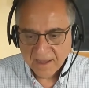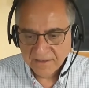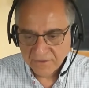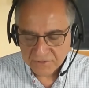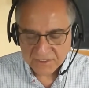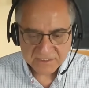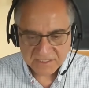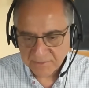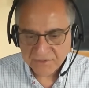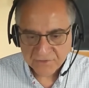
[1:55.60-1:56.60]
And using
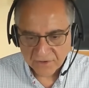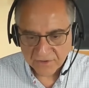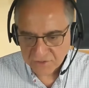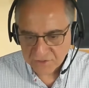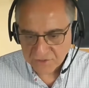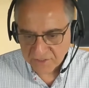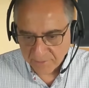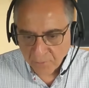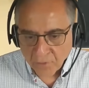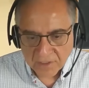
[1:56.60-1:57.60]
symmetry arguments, you
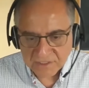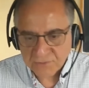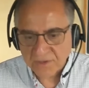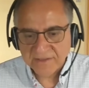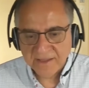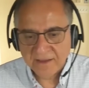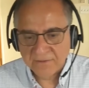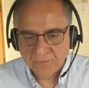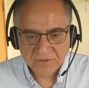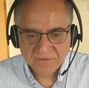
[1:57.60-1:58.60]
can more or less write
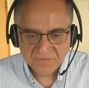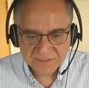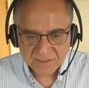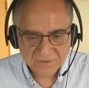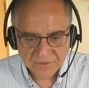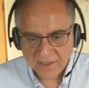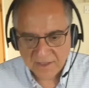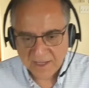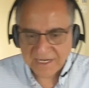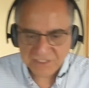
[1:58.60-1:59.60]
down what the physical
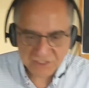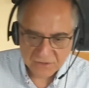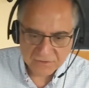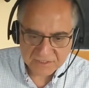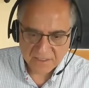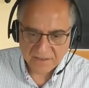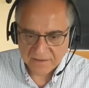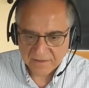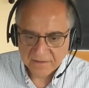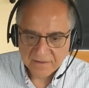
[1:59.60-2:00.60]
action
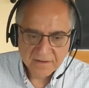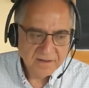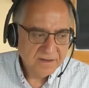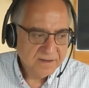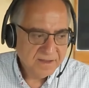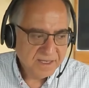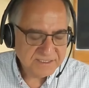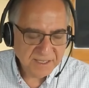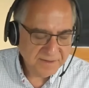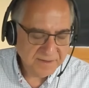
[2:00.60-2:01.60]
like.
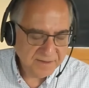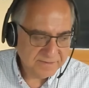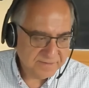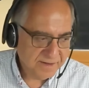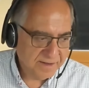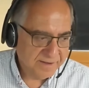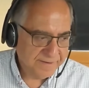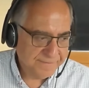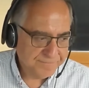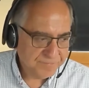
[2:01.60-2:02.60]
Except that
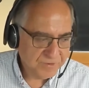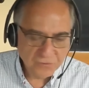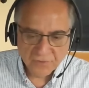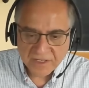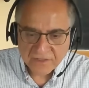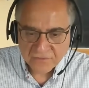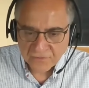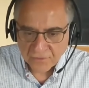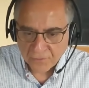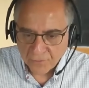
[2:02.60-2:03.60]
um, you don't need
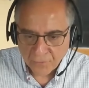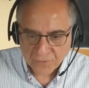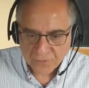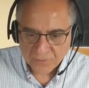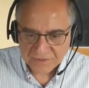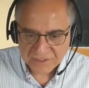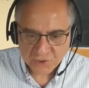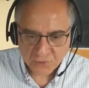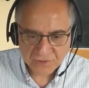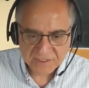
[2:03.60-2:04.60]
to know what was the
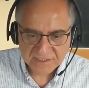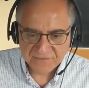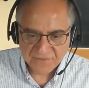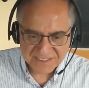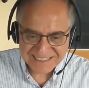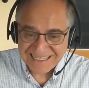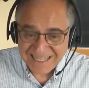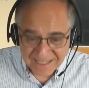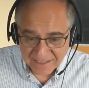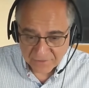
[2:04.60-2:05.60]
short distance physics
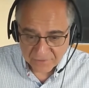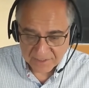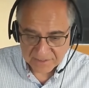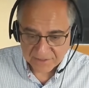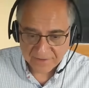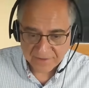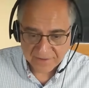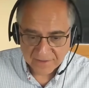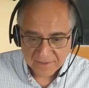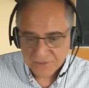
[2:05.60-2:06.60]
leading to this
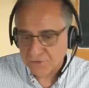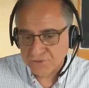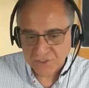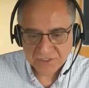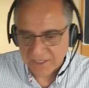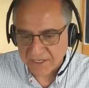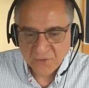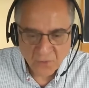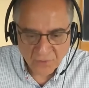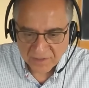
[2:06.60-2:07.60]
theory. So you just
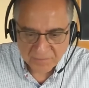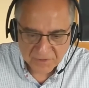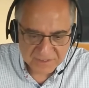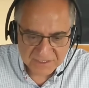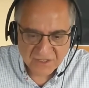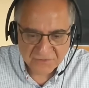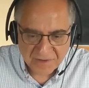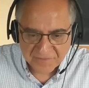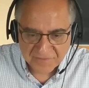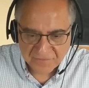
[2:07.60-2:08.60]
ignore it because it's not
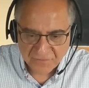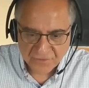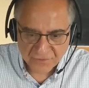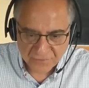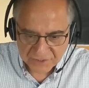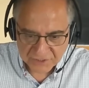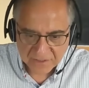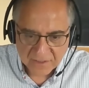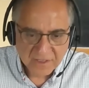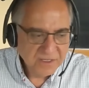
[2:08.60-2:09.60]
relevant for your
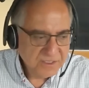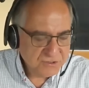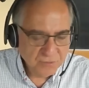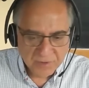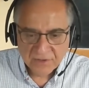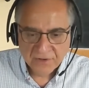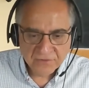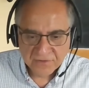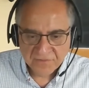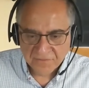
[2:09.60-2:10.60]
question. So we
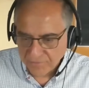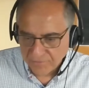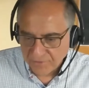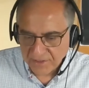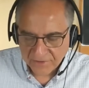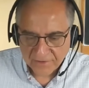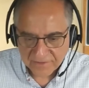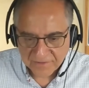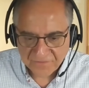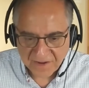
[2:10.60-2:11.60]
learned to the we
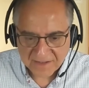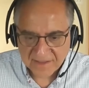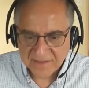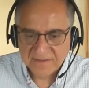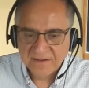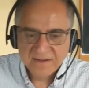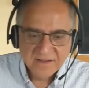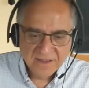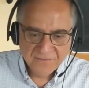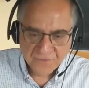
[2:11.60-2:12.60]
learned the fact that
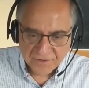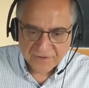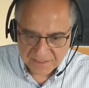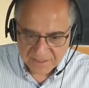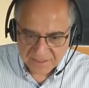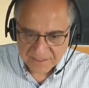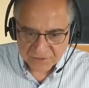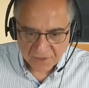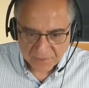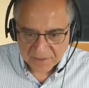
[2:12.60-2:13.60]
if you're interested in
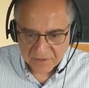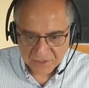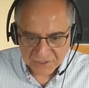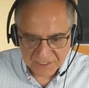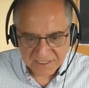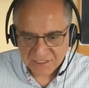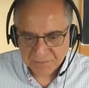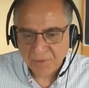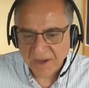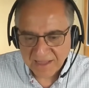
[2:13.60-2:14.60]
describing large
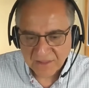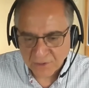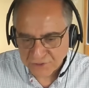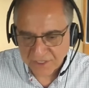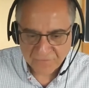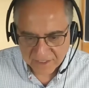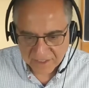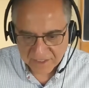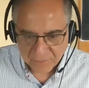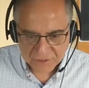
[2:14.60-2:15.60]
distance, by and large you can
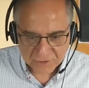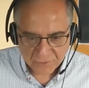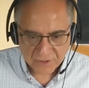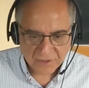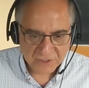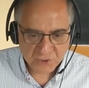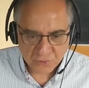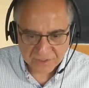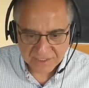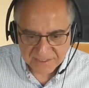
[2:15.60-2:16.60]
forget what's going on in
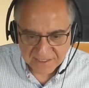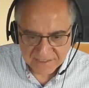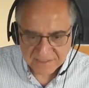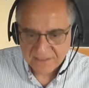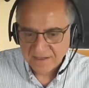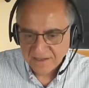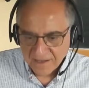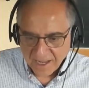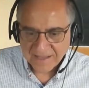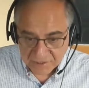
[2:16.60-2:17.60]
short distance
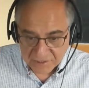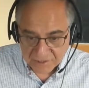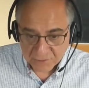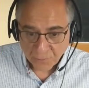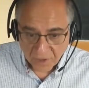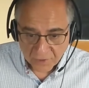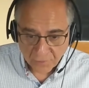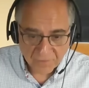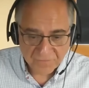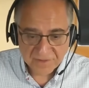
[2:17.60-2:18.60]
and that is why
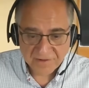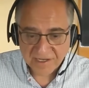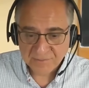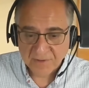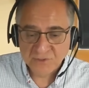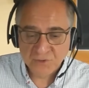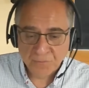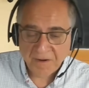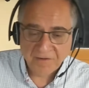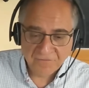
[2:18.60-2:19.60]
quantum field theory has become
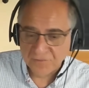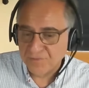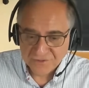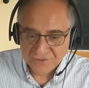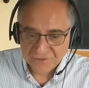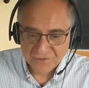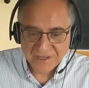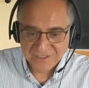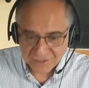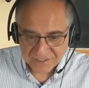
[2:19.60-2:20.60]
so powerful because you
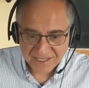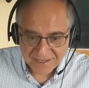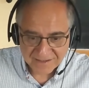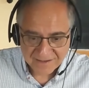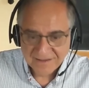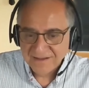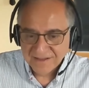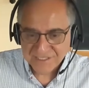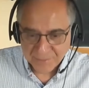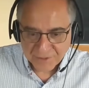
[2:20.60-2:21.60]
can just take
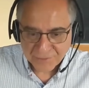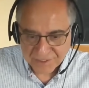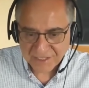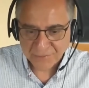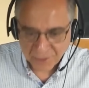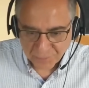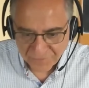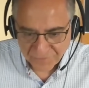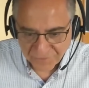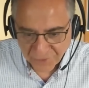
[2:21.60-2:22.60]
symmetries and write
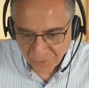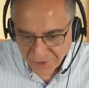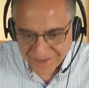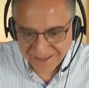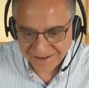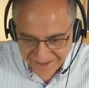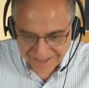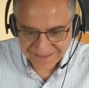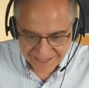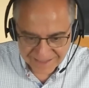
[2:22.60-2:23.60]
whatever you want and
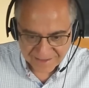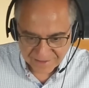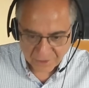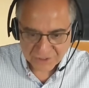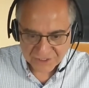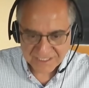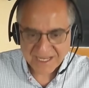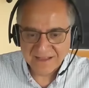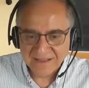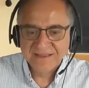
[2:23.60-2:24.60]
at, at a larger
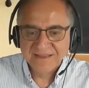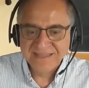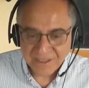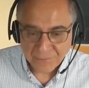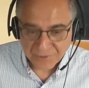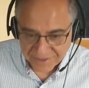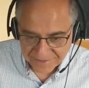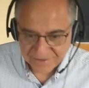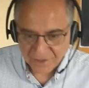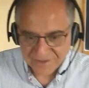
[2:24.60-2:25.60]
scale deal with
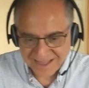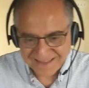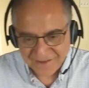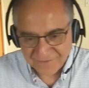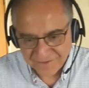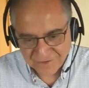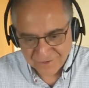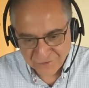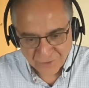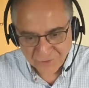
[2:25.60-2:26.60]
it. Not at,
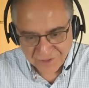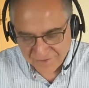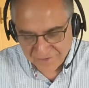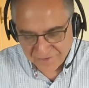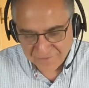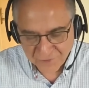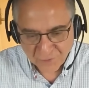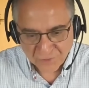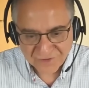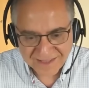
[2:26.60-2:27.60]
you don't, even if you
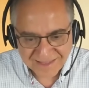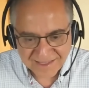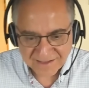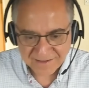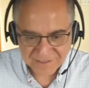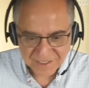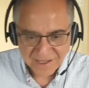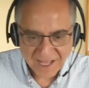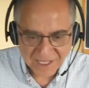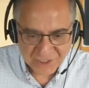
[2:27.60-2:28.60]
don't know the details
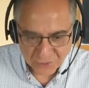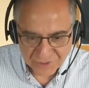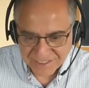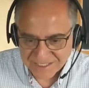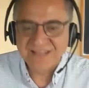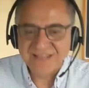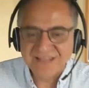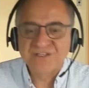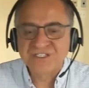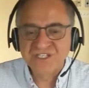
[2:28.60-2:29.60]
at short distance,
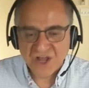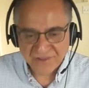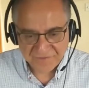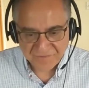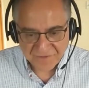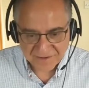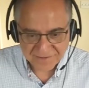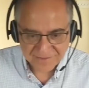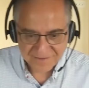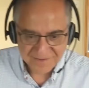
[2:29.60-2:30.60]
that does not
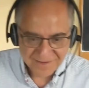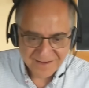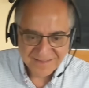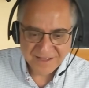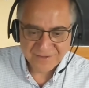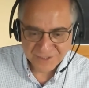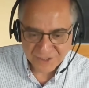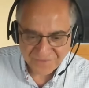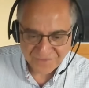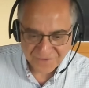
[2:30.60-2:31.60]
affect, that does
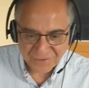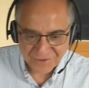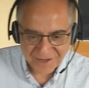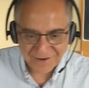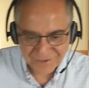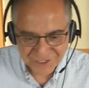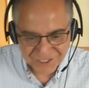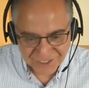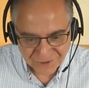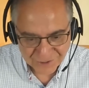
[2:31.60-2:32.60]
not affect your
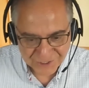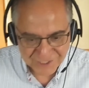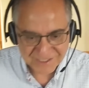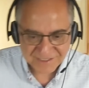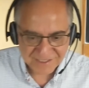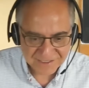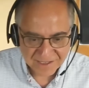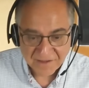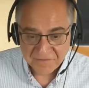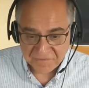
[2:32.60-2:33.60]
calculation at large distances.
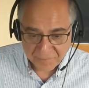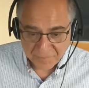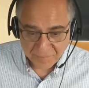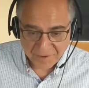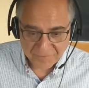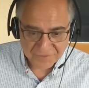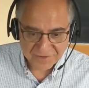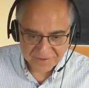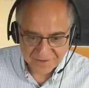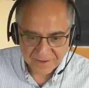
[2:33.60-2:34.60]
Very powerful
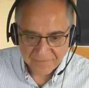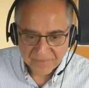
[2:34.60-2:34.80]
idea.